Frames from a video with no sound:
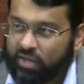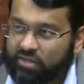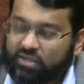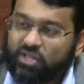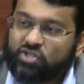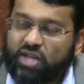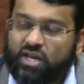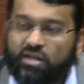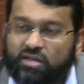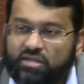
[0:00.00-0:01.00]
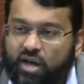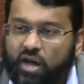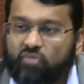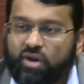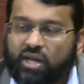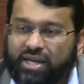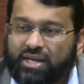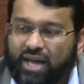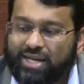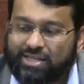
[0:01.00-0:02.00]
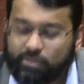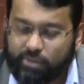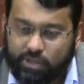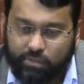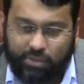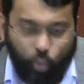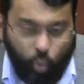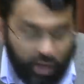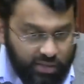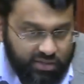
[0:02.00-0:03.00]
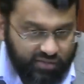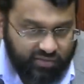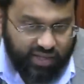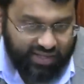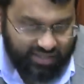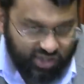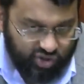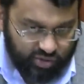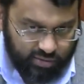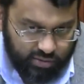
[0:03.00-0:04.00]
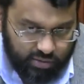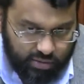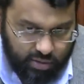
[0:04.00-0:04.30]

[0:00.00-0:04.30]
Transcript: such that it is not recognizable to be one civilization's,